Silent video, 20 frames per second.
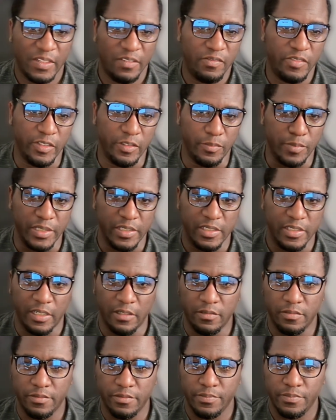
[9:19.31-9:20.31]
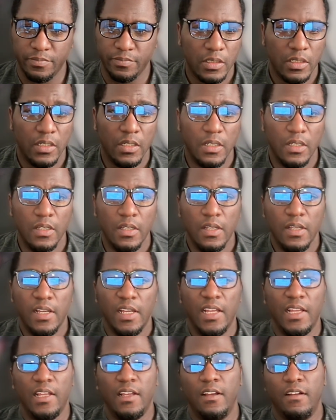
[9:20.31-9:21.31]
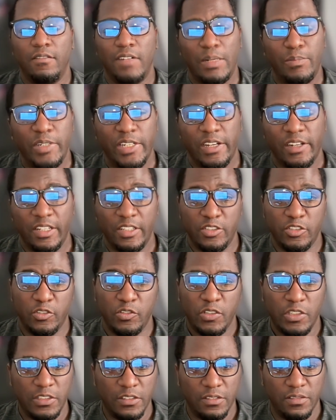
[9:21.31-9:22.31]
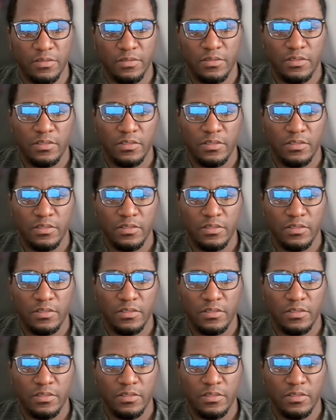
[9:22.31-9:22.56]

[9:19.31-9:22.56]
film itself. Robert Downey Jr.